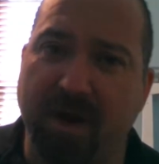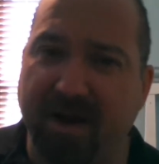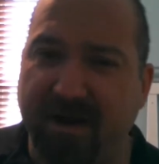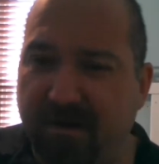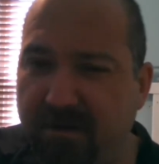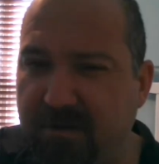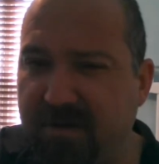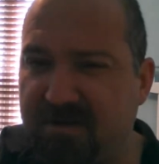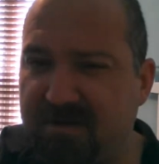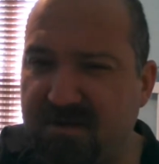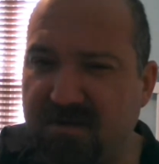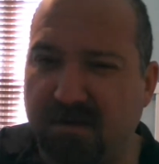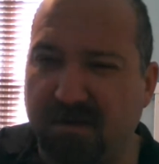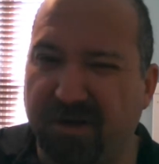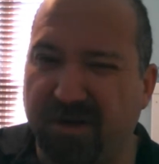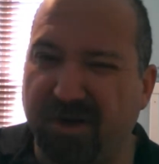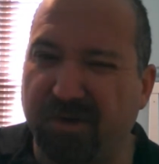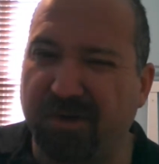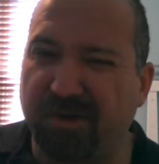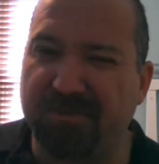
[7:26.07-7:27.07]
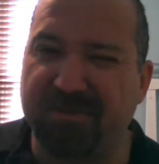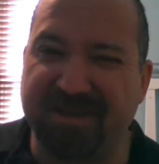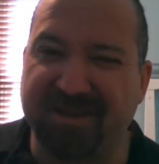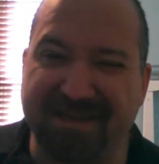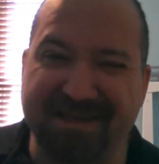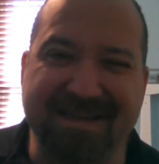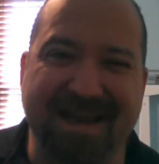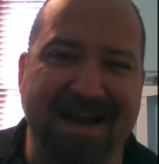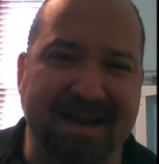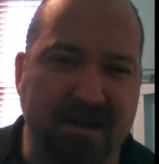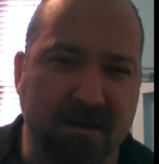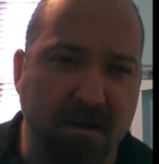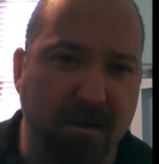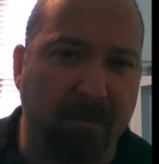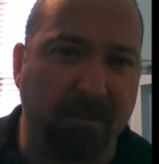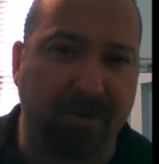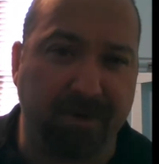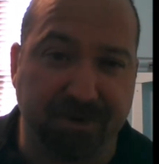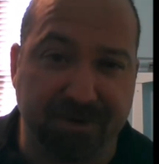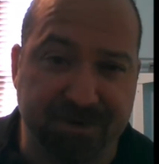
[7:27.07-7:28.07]
I don't necessarily agree with the exact
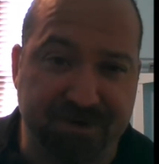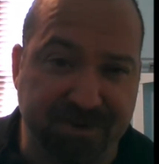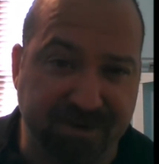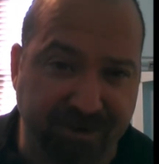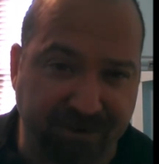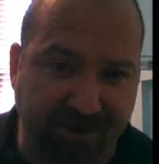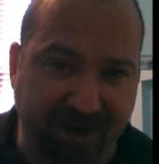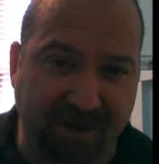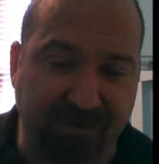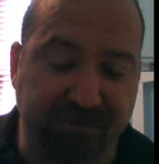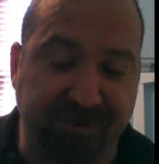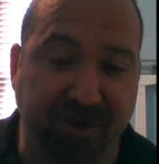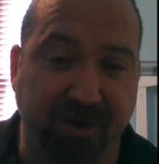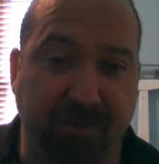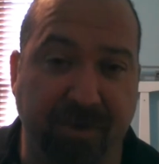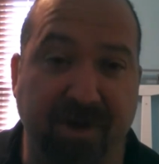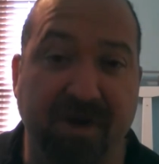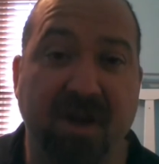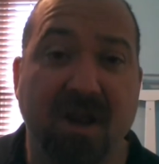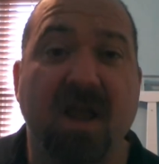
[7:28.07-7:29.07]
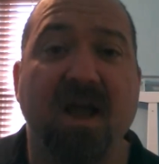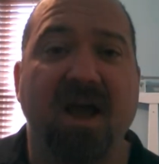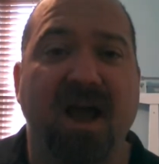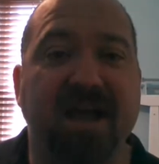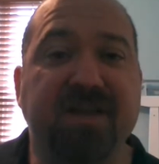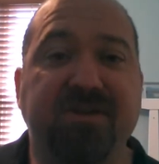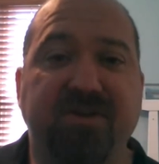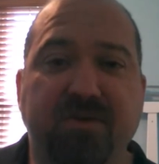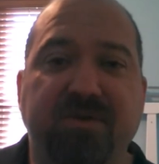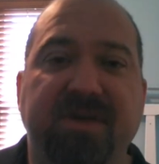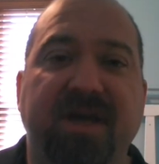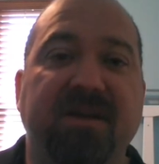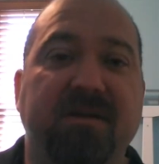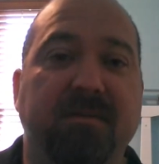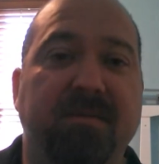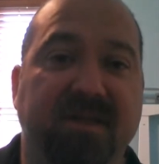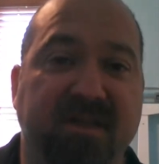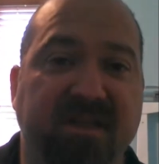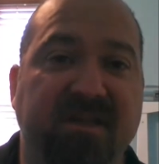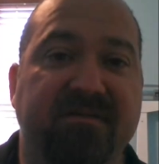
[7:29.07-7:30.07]
numbers that are out there, but I do tend to
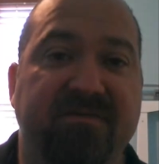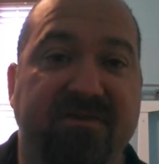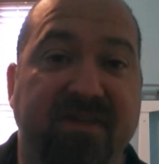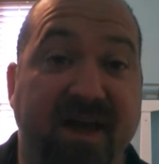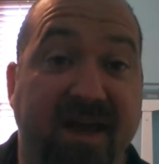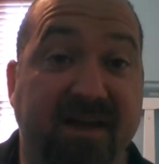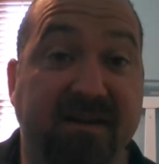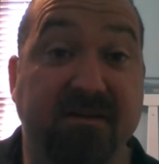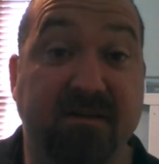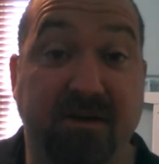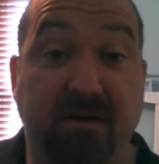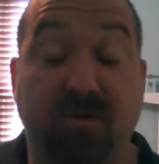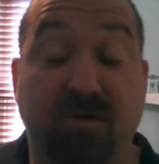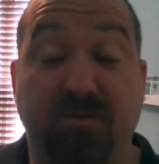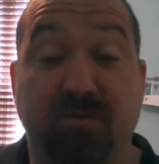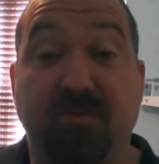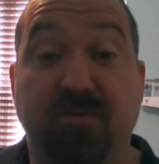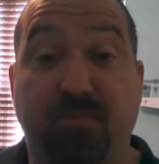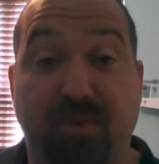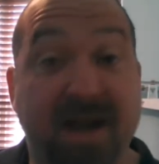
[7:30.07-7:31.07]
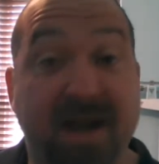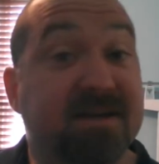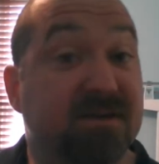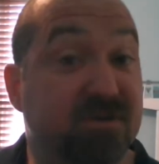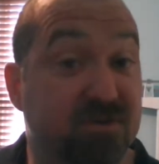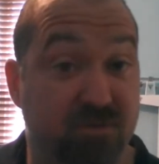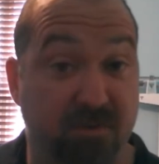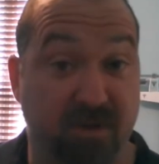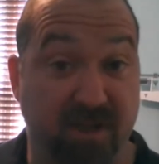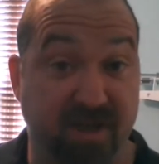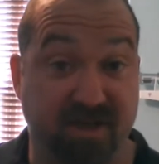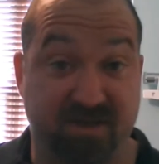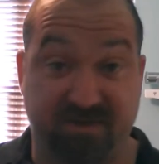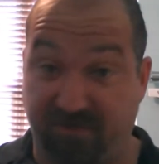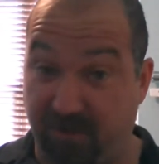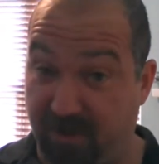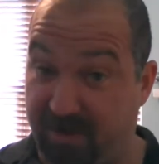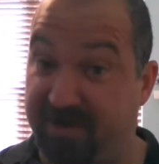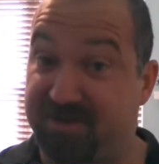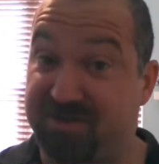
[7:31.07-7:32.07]
believe that practice relates
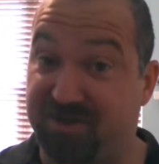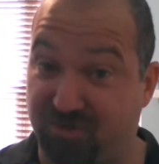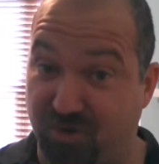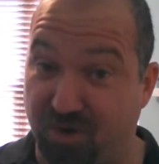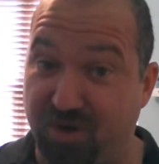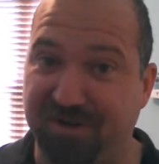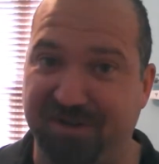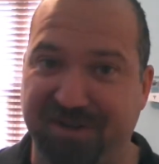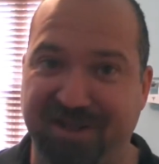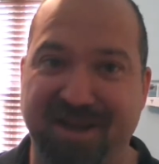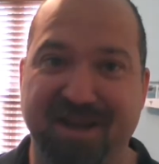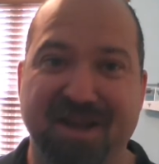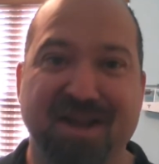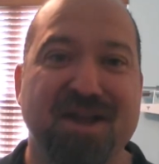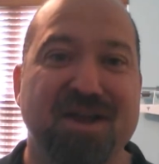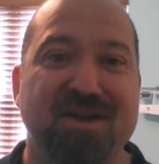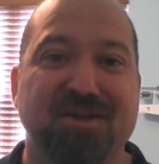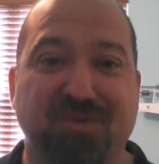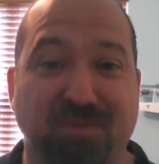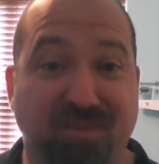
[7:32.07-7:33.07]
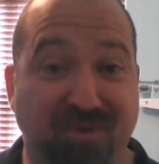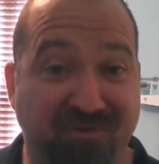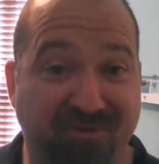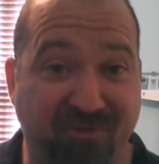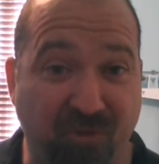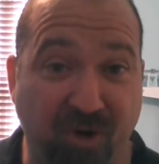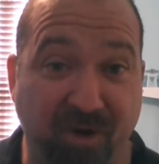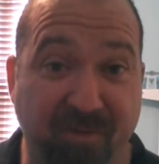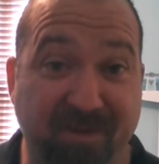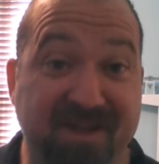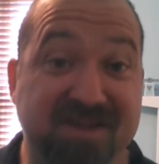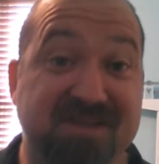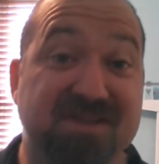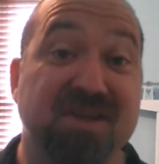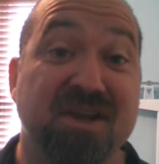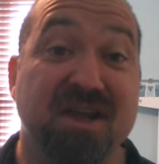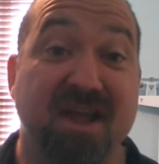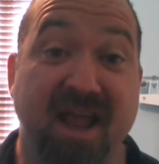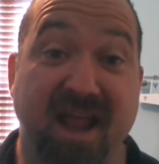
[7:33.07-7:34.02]
very strongly to performance,